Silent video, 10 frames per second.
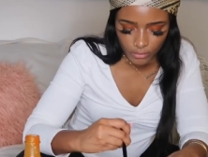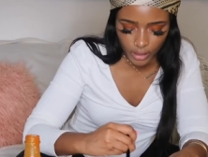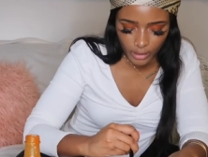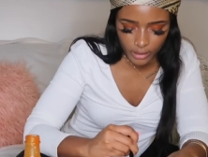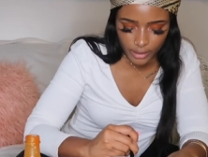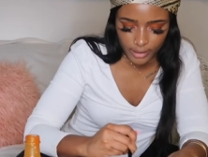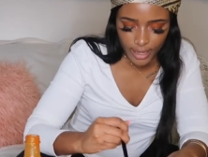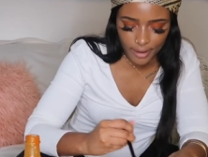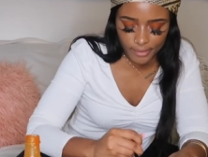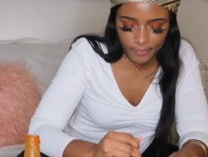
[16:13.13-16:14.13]
like
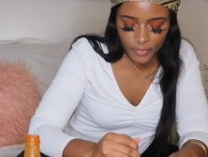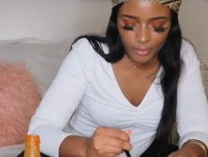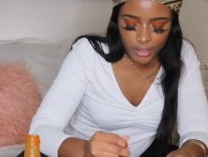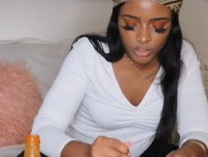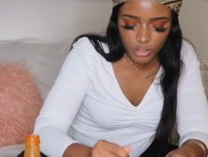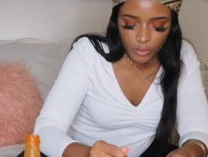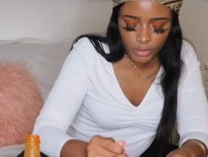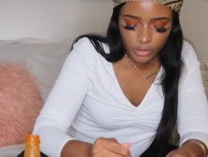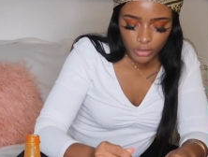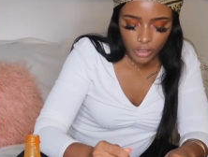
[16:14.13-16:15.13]
I'm not sure
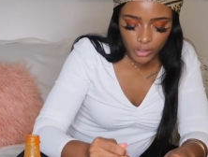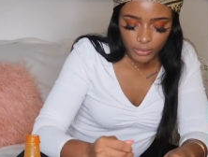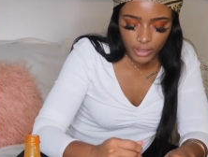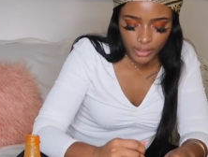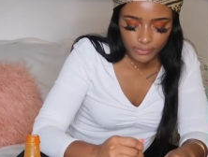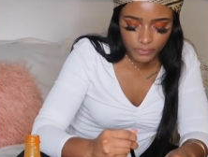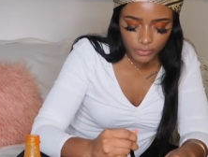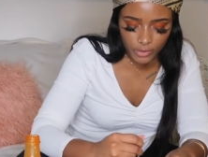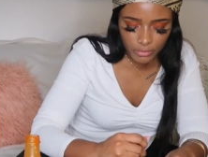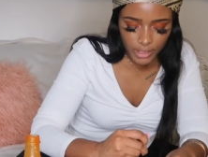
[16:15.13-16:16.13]
what they're called, but like
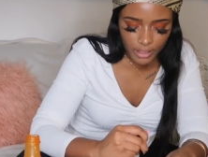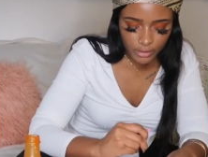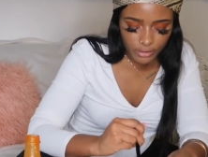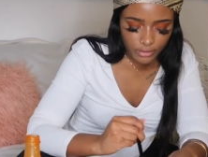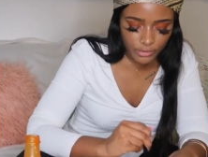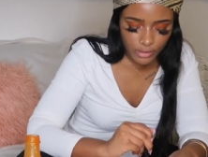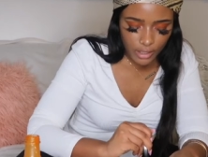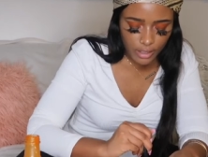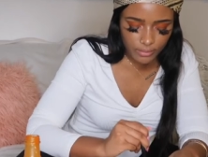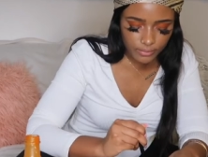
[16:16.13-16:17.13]
creators
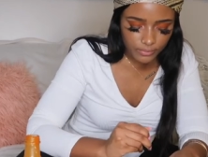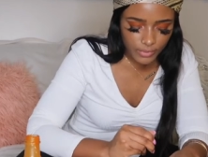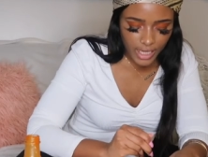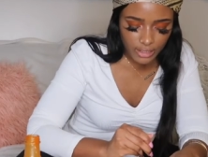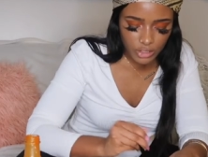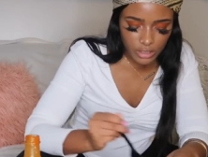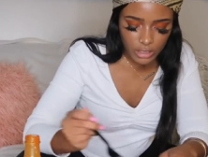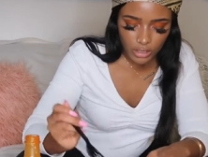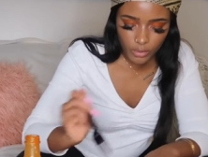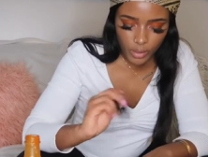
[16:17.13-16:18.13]

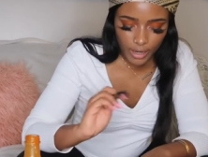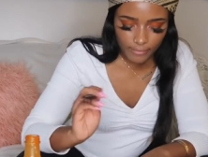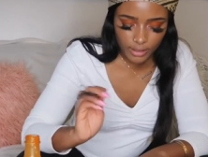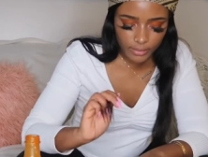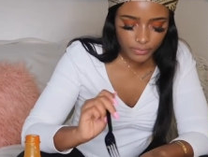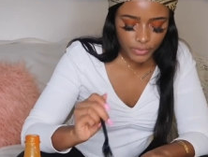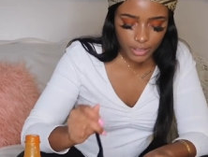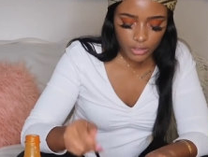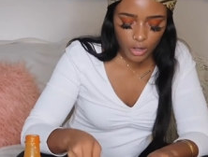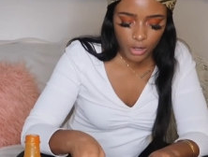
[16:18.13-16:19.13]
agency or whatever
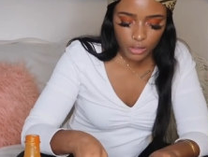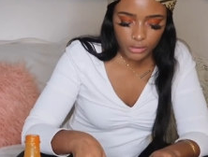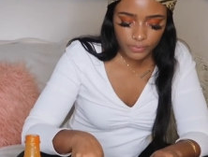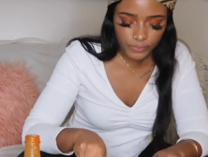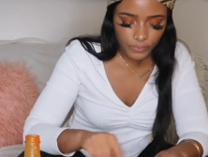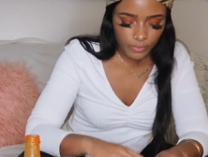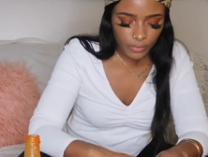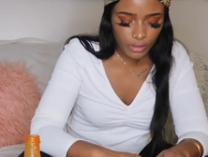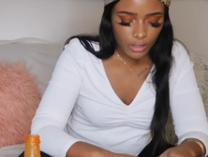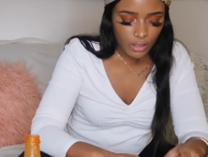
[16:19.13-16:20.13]
that's called,
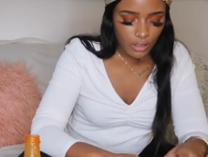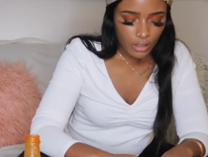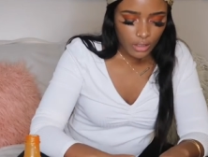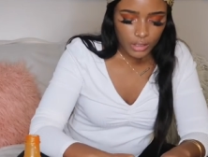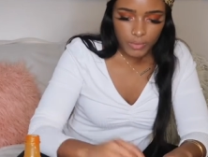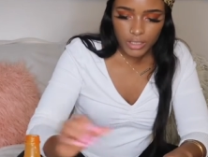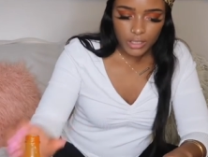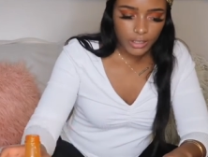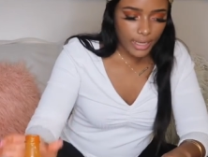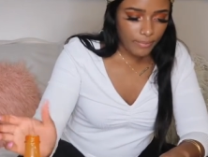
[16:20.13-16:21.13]

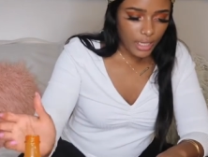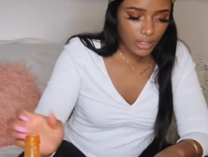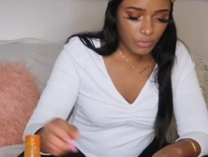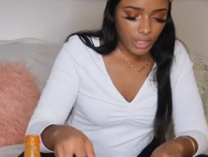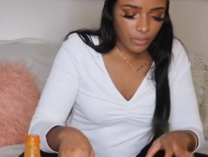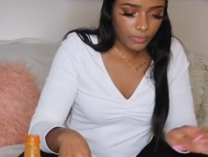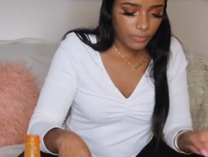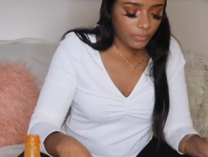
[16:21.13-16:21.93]
basically like management.